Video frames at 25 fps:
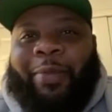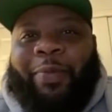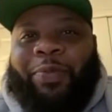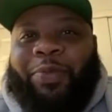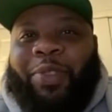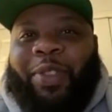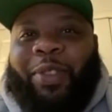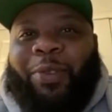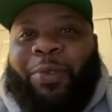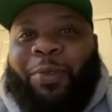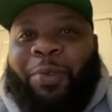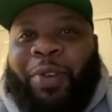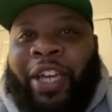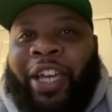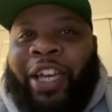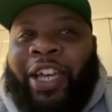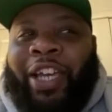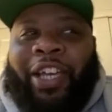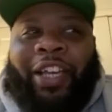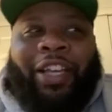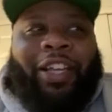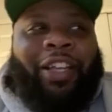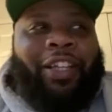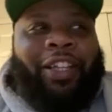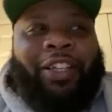you
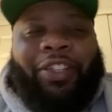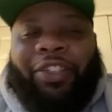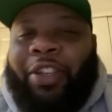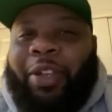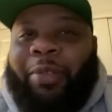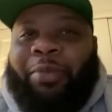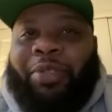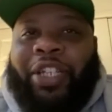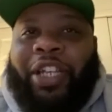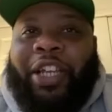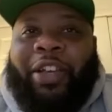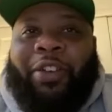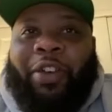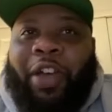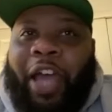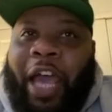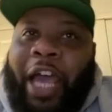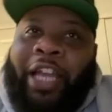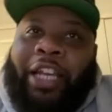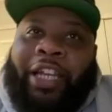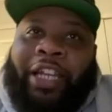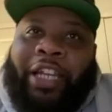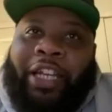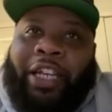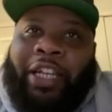know what I'm saying? I
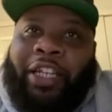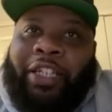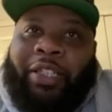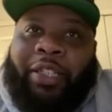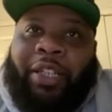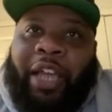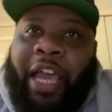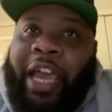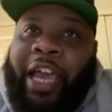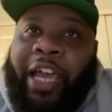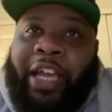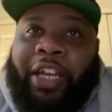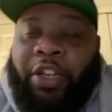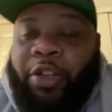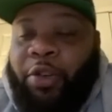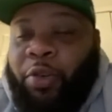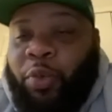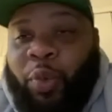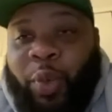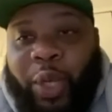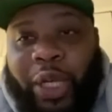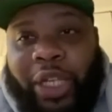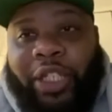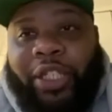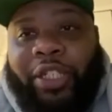didn't know
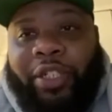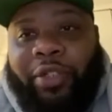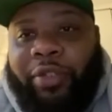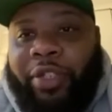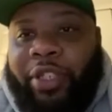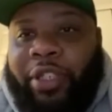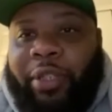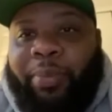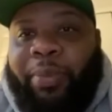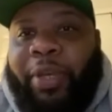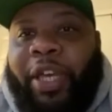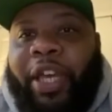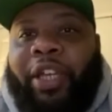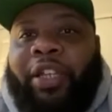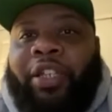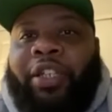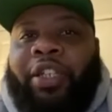what to expect.